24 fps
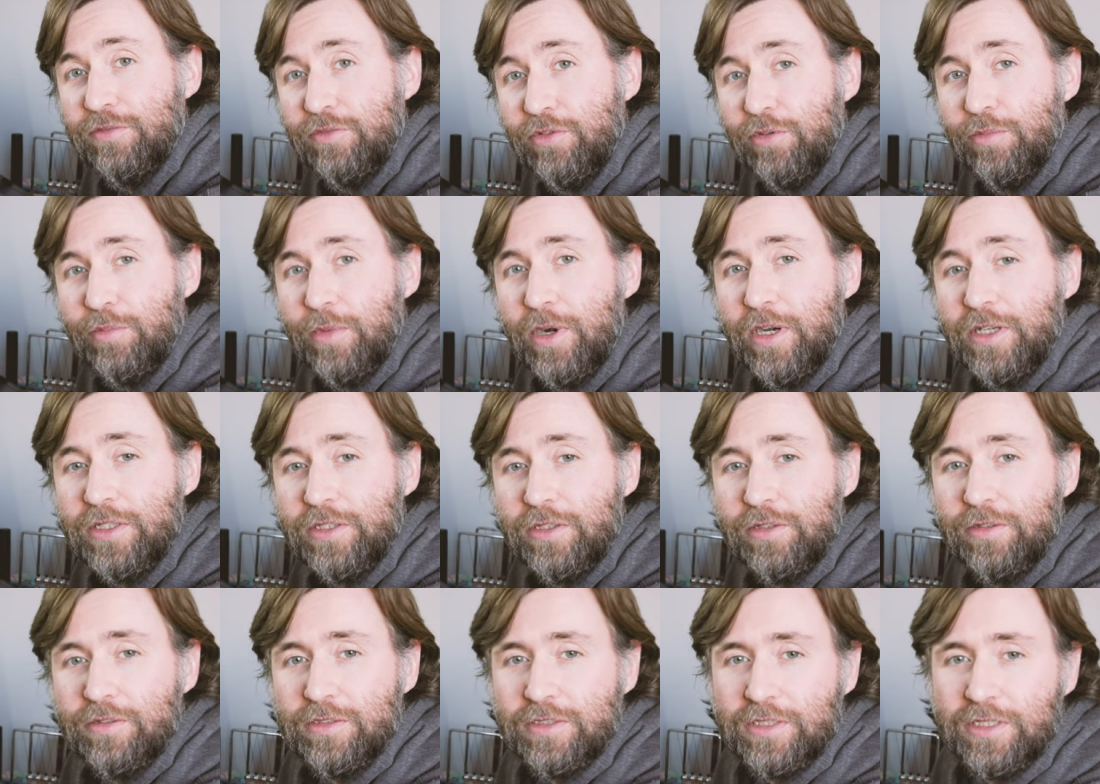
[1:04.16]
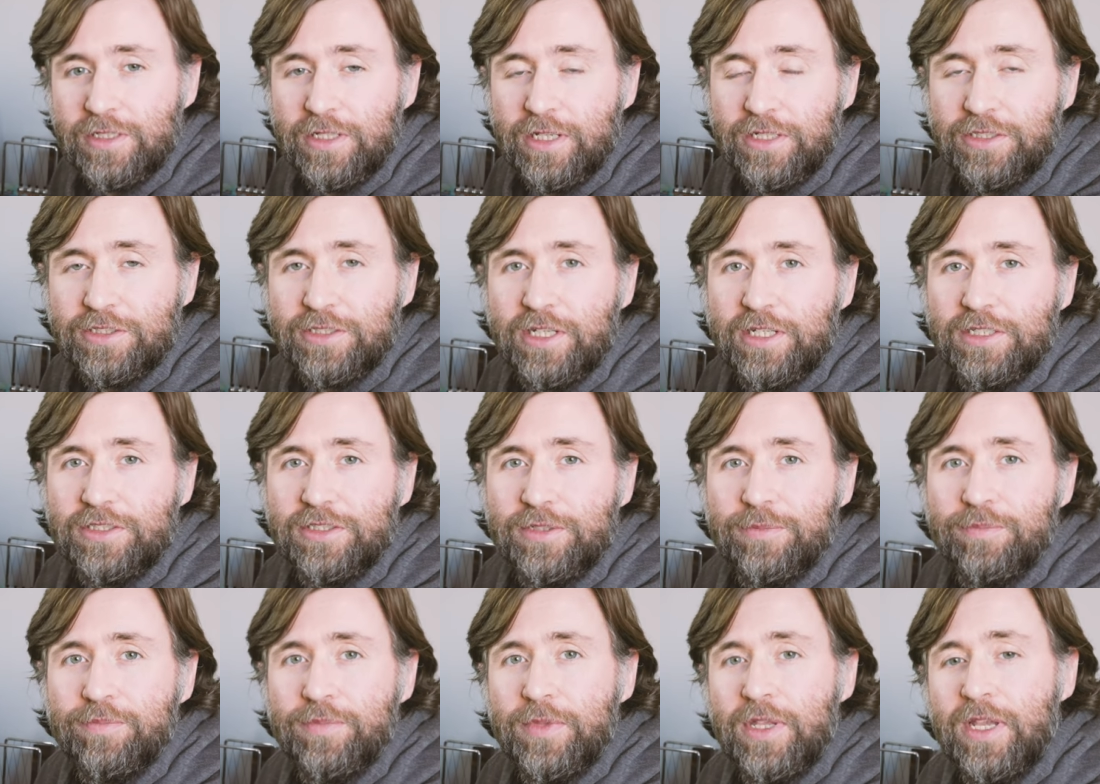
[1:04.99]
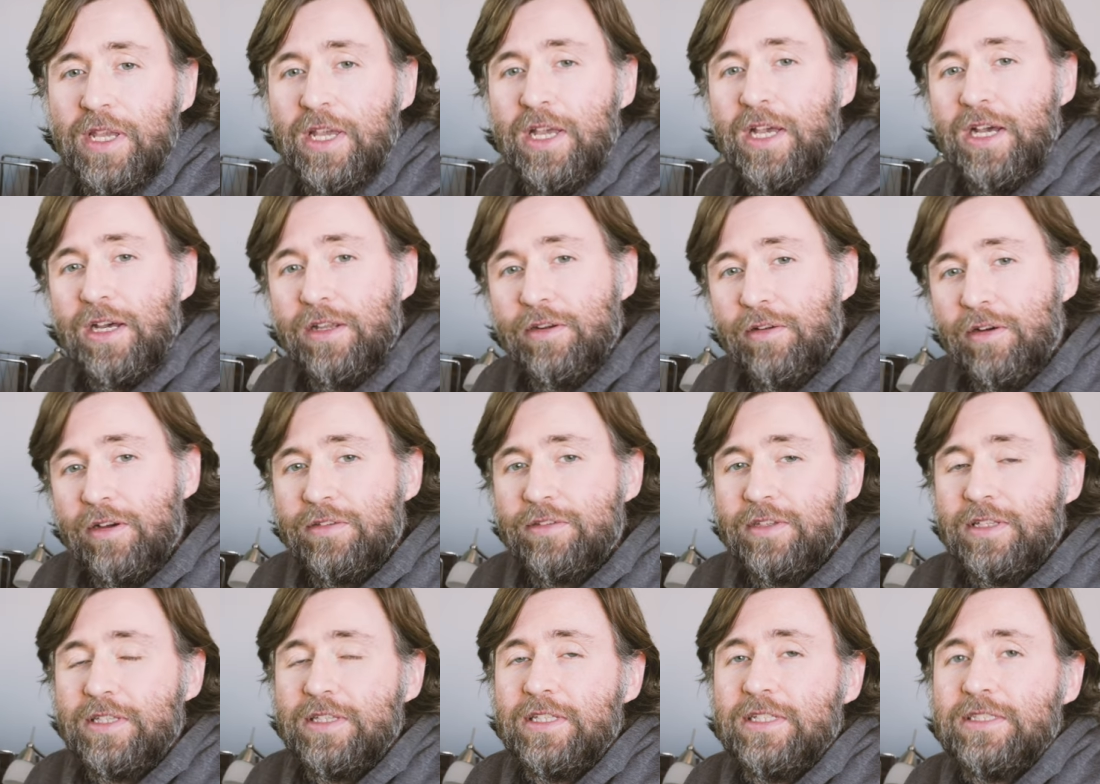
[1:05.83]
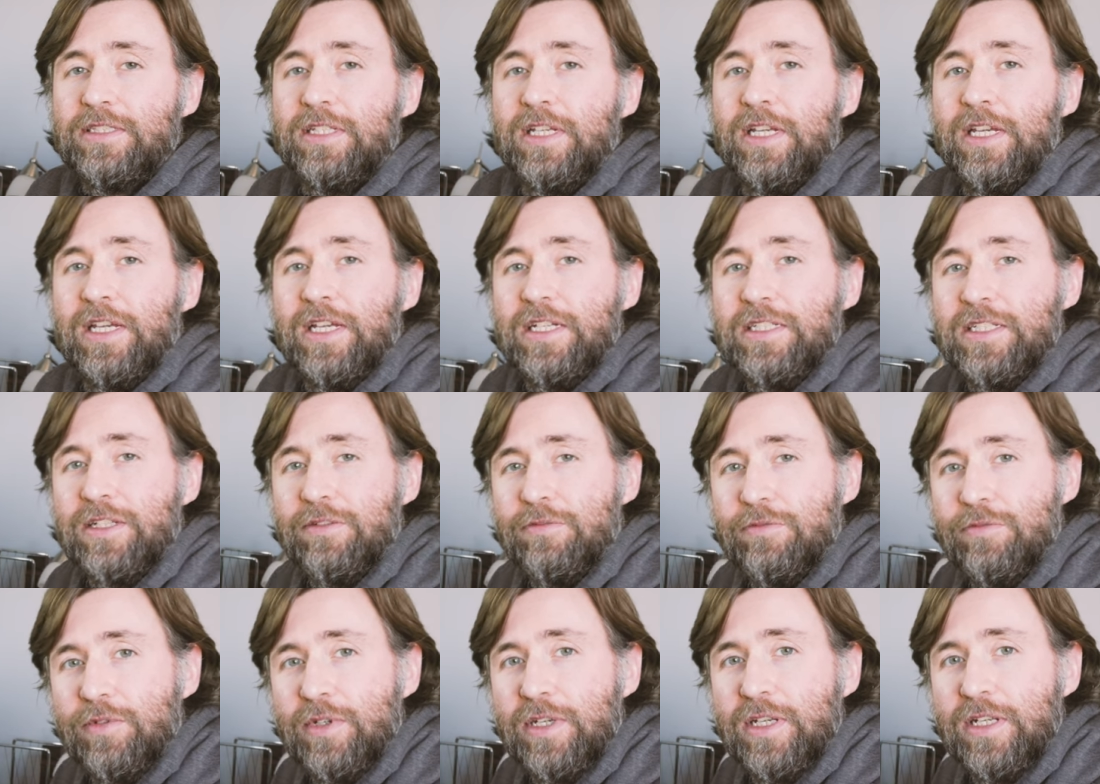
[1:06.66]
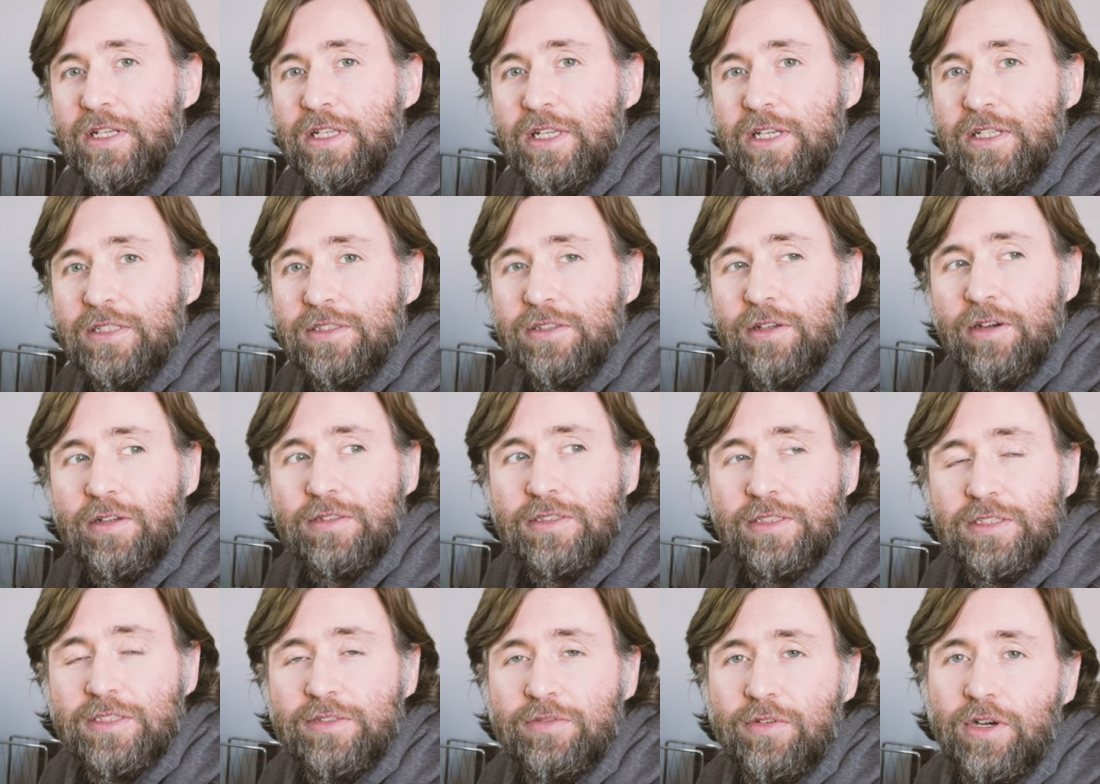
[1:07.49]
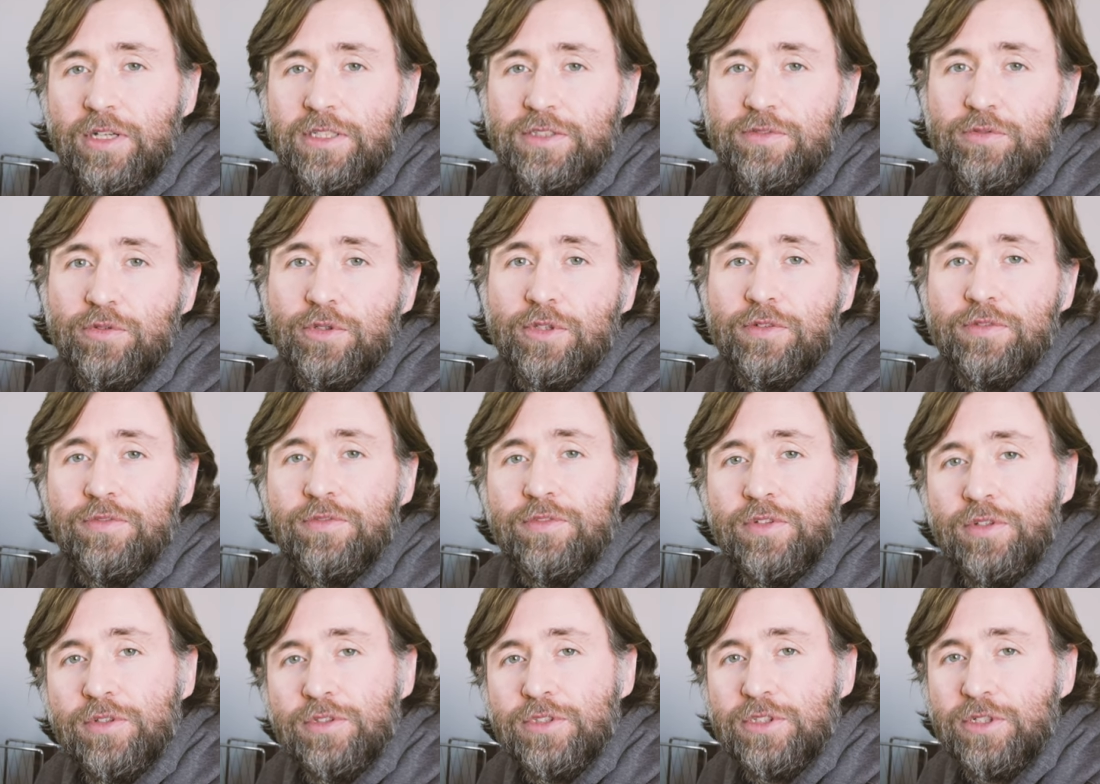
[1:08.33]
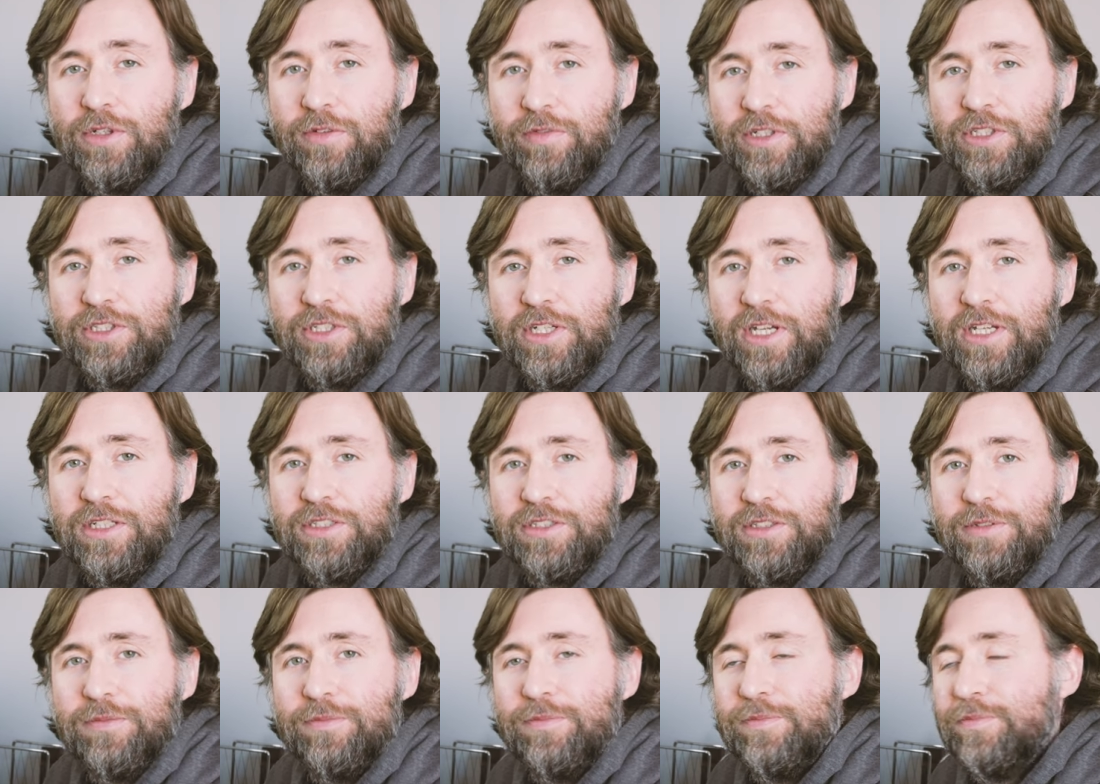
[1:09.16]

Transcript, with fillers: for my use in education. And I think this is a really exciting device for the future of education.